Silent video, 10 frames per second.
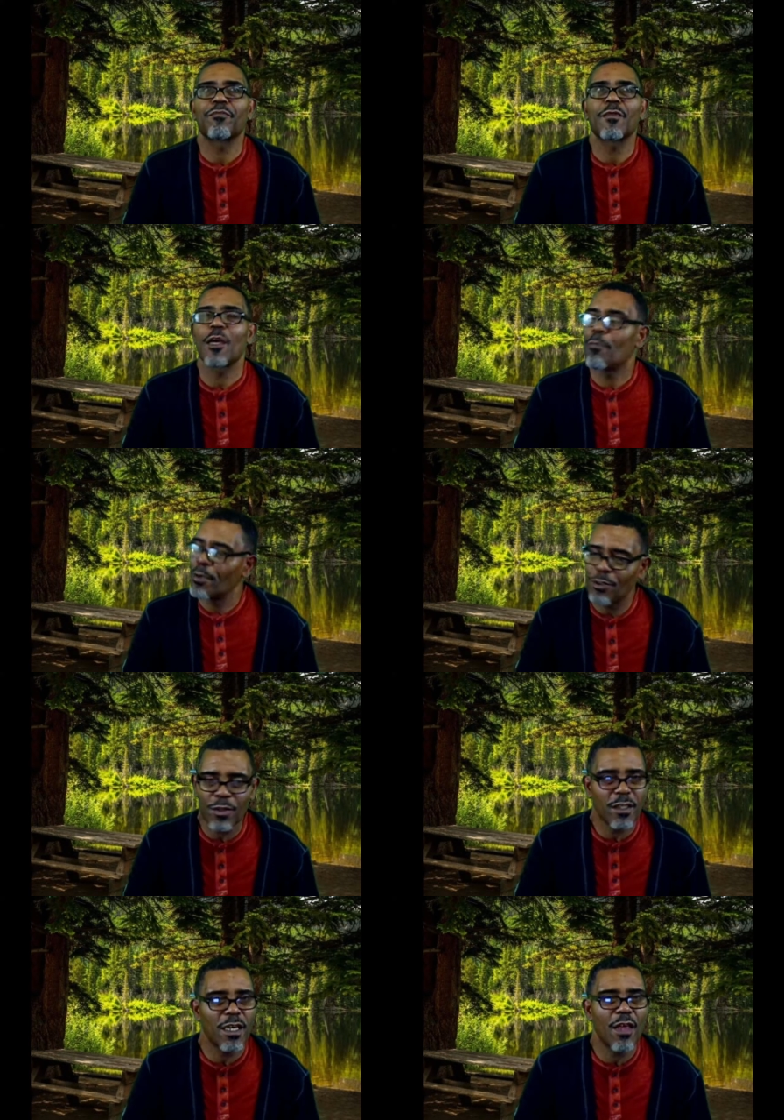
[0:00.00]
They'll put you
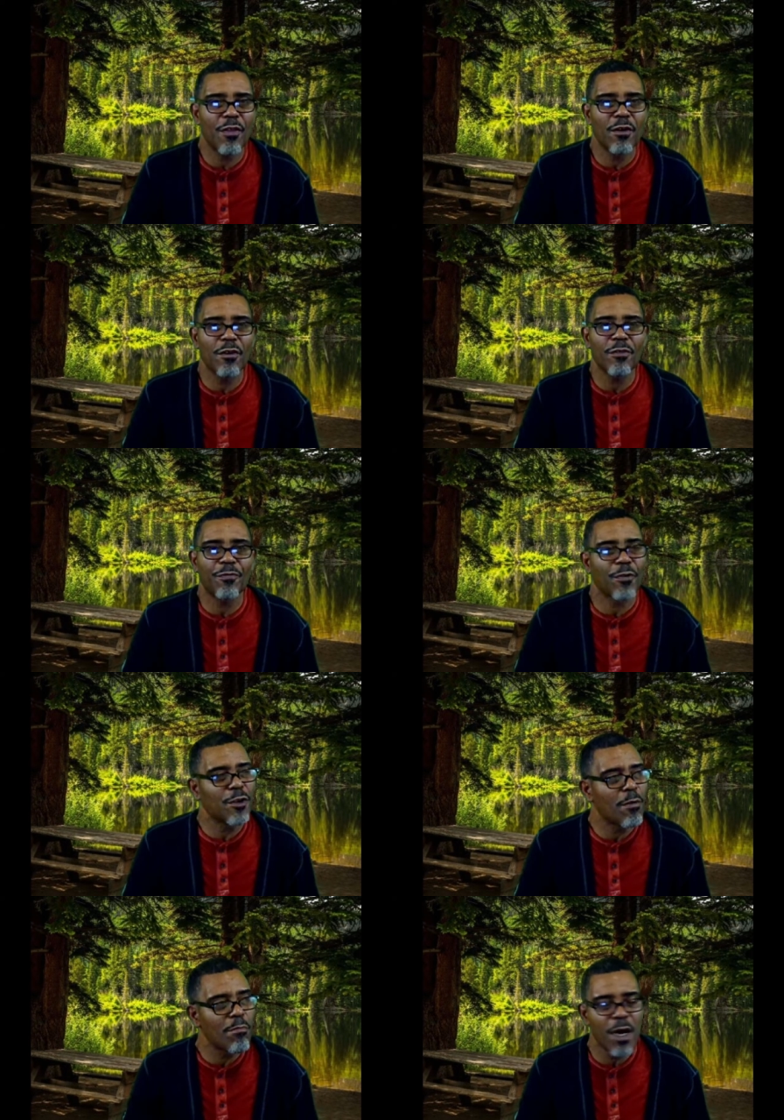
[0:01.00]
together for
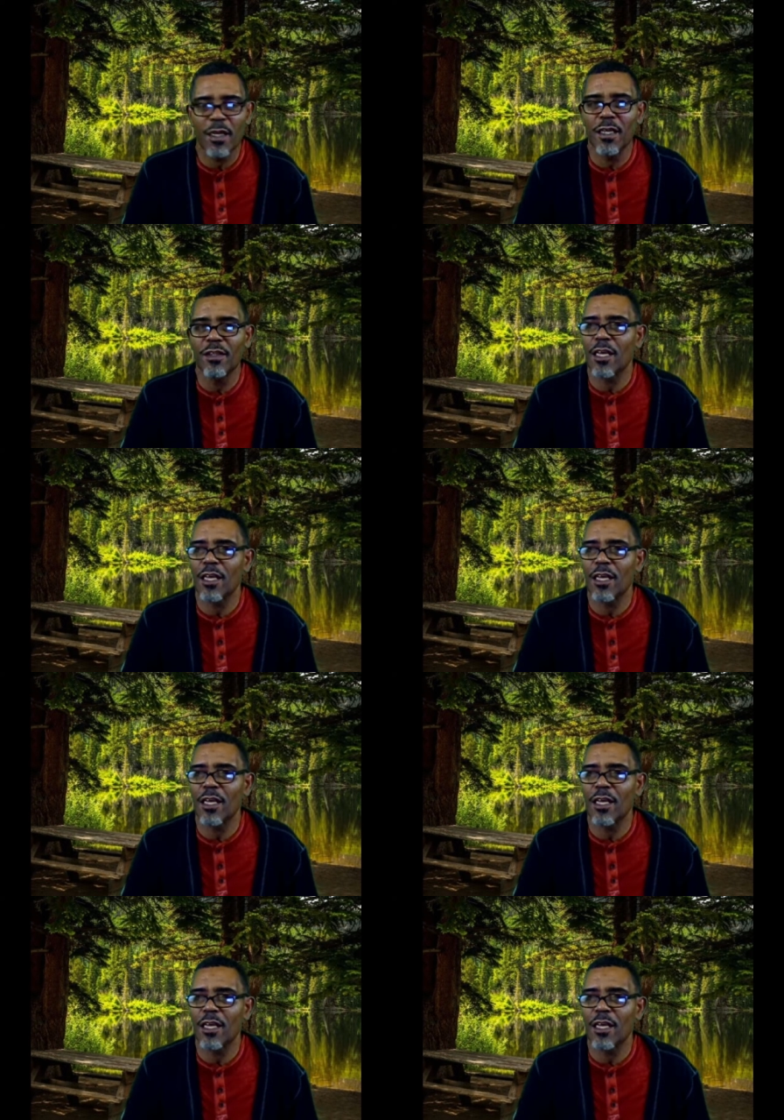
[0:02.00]
your money.